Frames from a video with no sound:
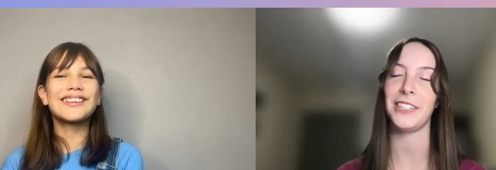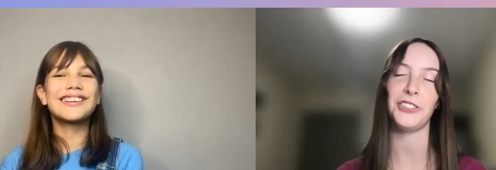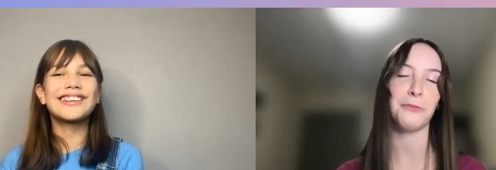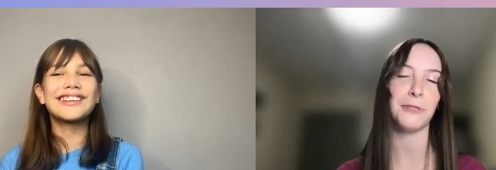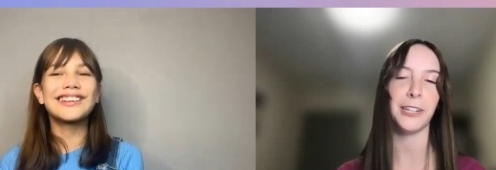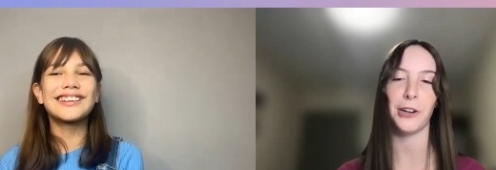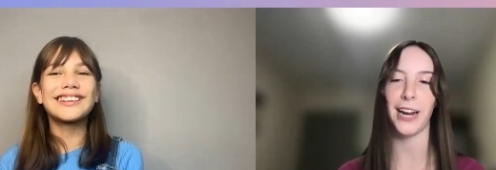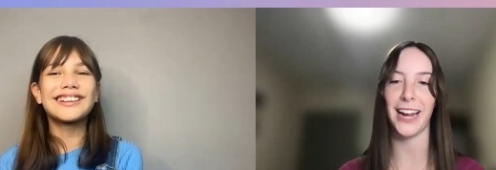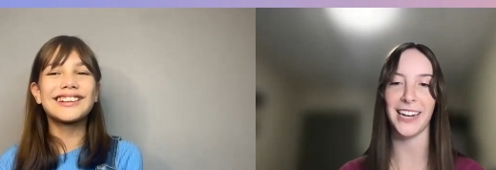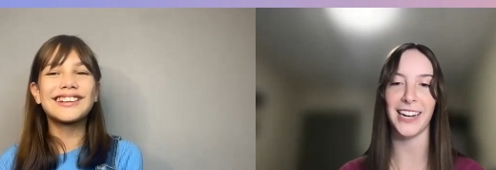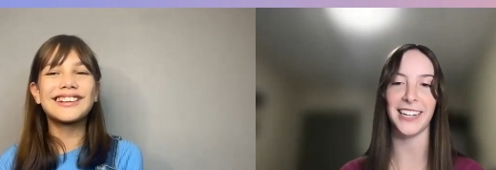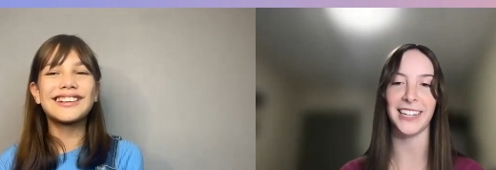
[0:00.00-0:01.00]
Speaker 1: Did you
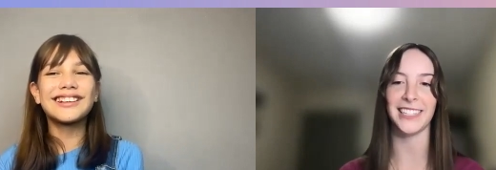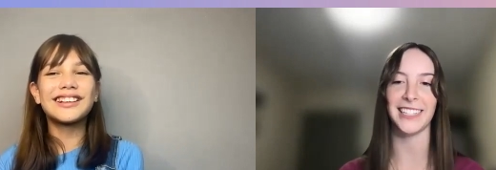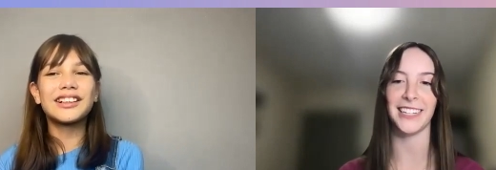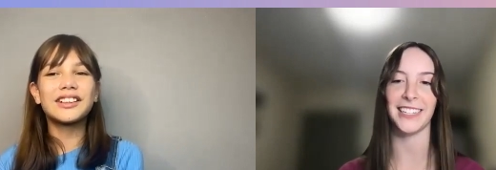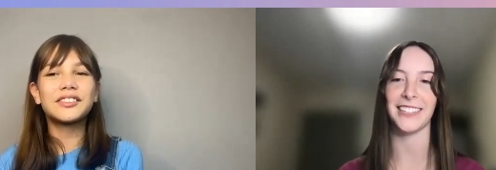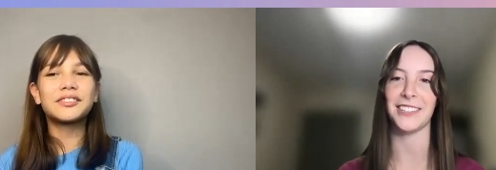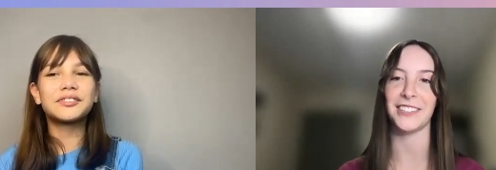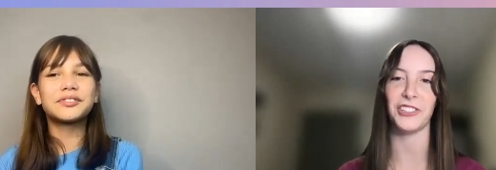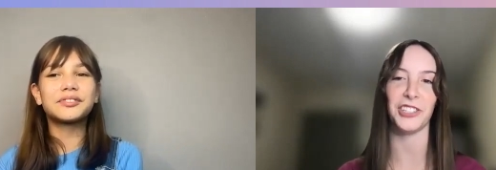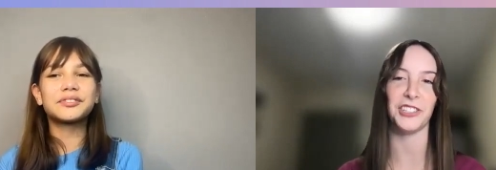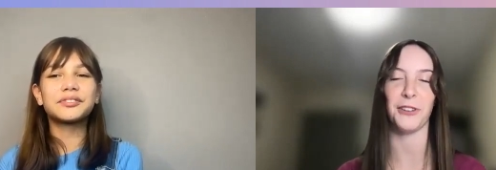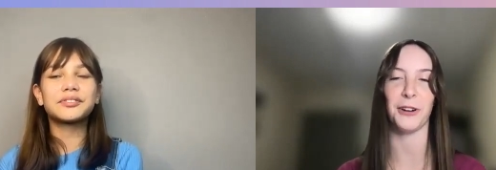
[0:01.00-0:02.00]
recreate any scenes
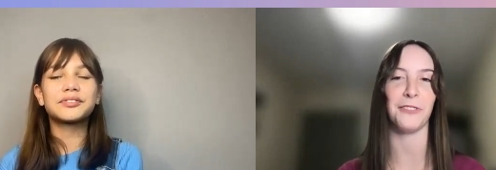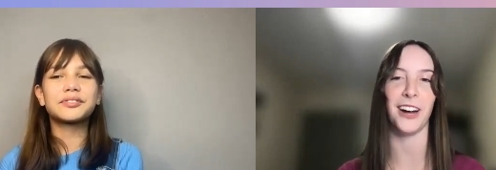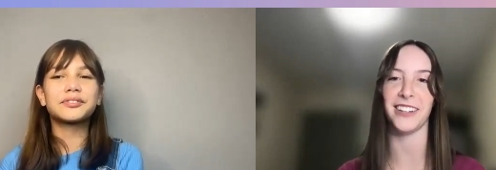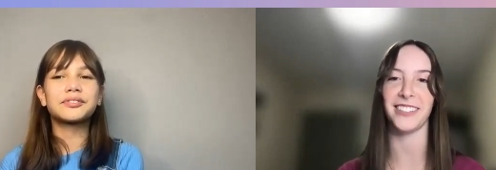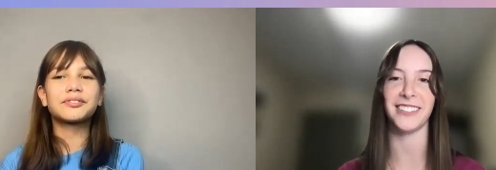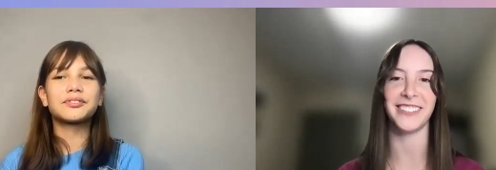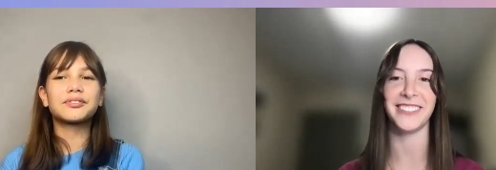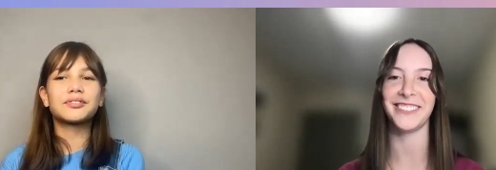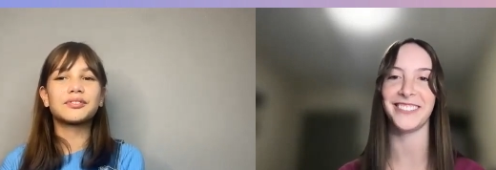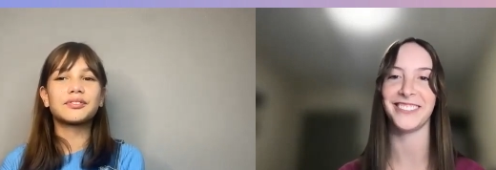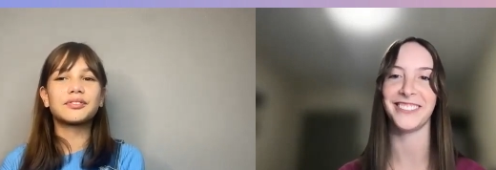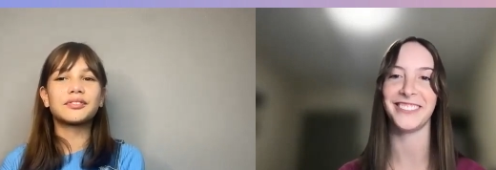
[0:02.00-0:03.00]
just for fun?
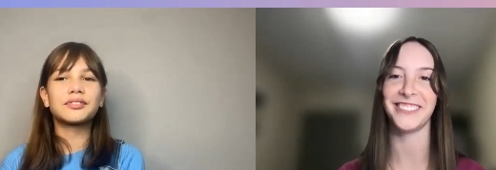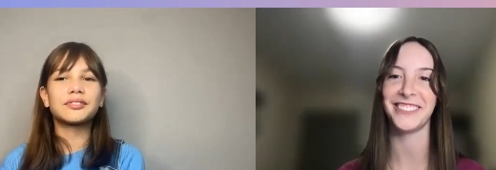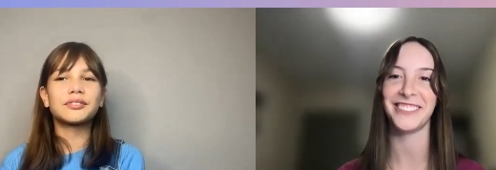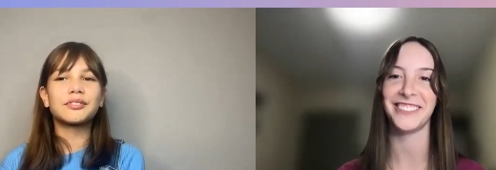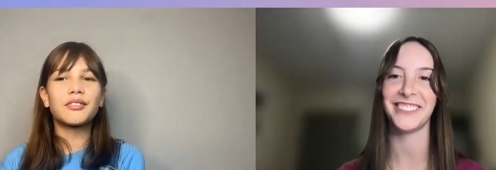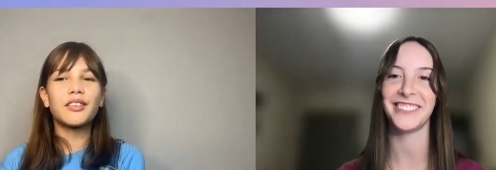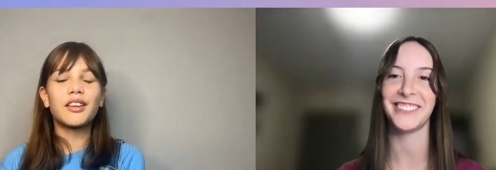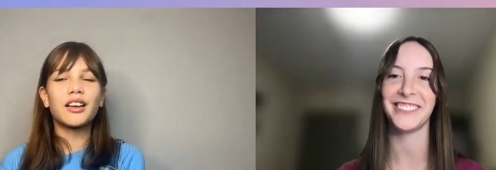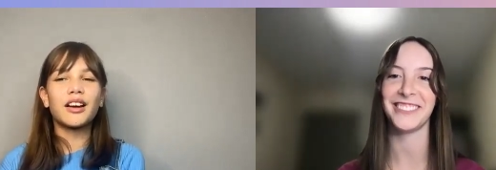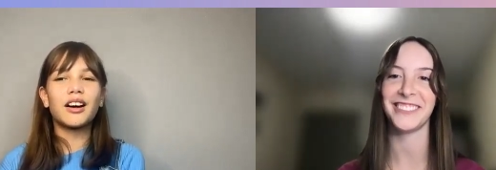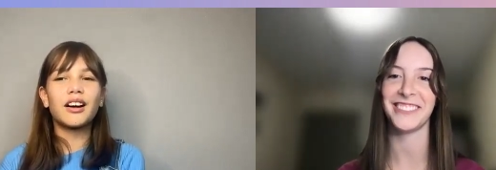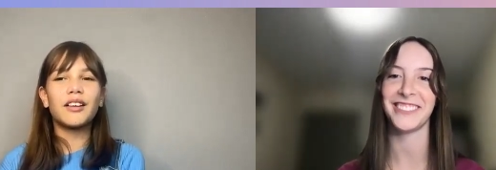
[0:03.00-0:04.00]

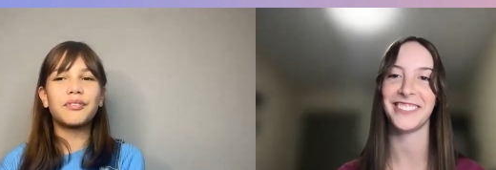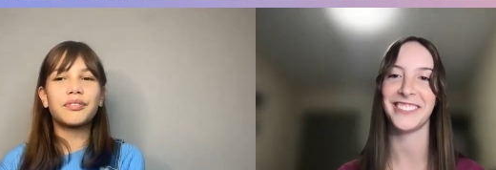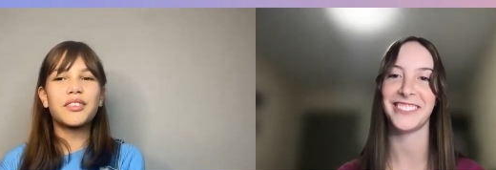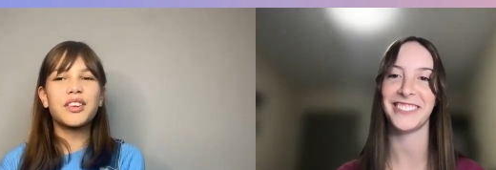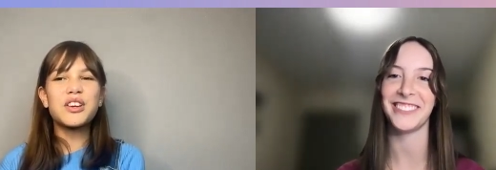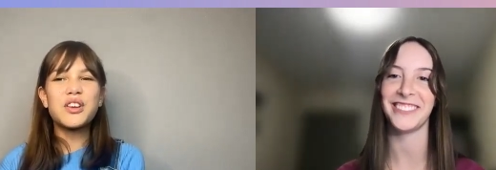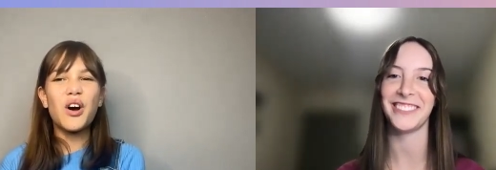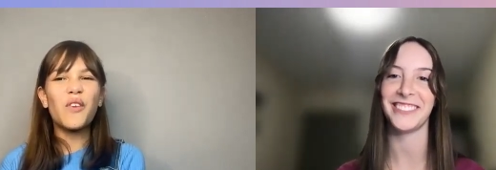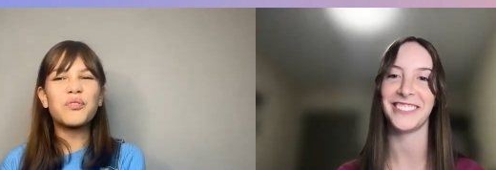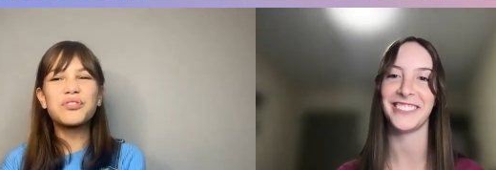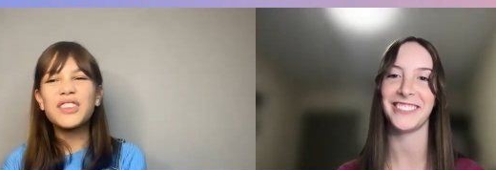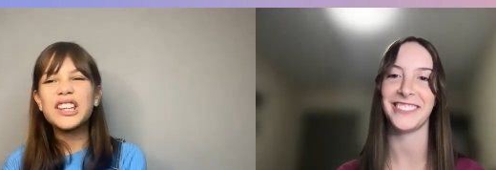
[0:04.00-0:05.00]
Speaker 2: Um, you
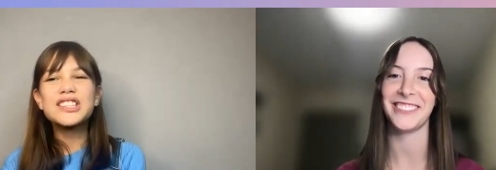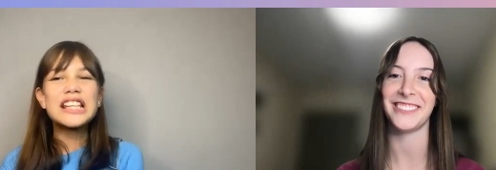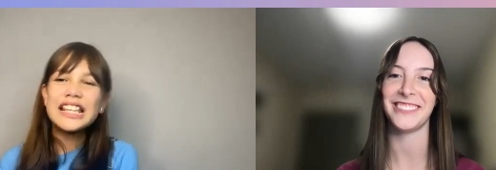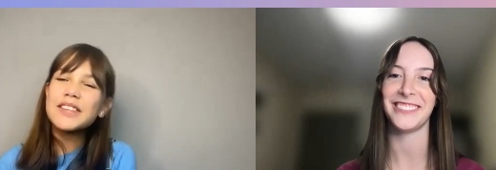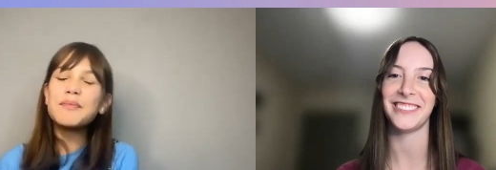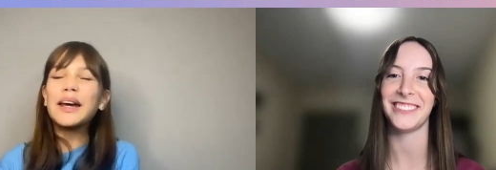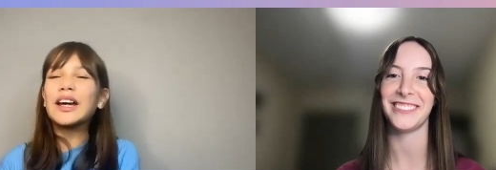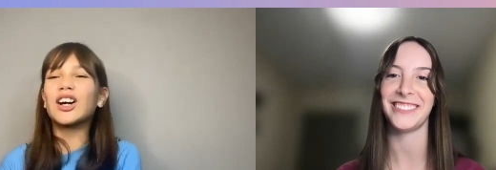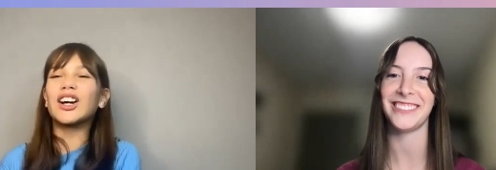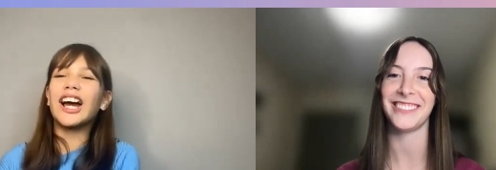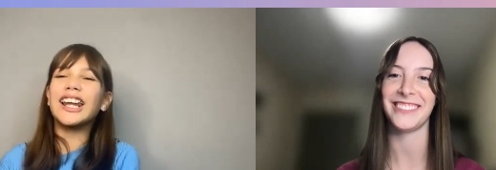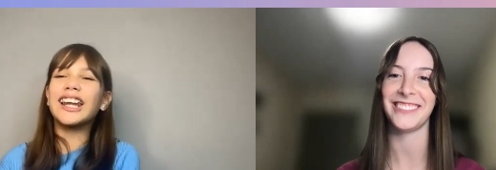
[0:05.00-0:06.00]
know, in the
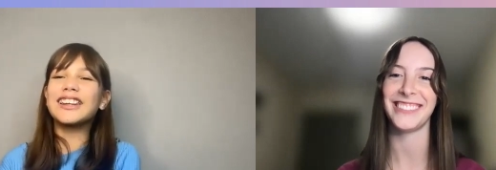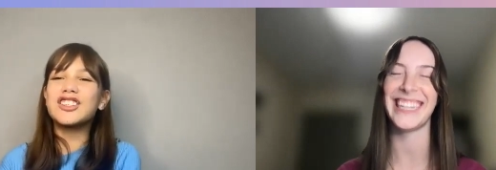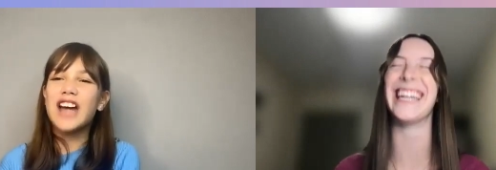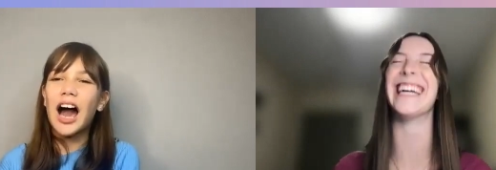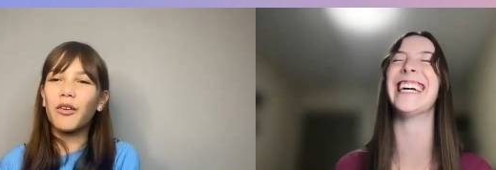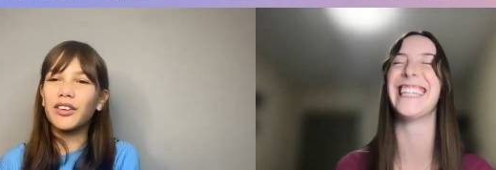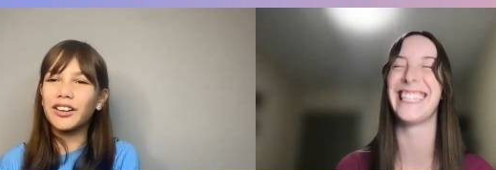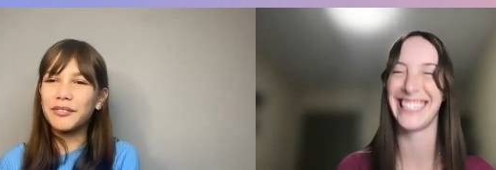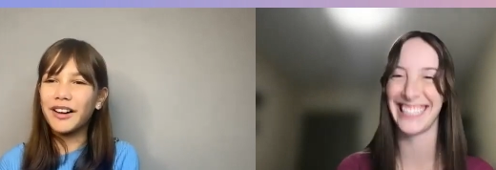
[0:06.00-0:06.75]
mirror and in the shower.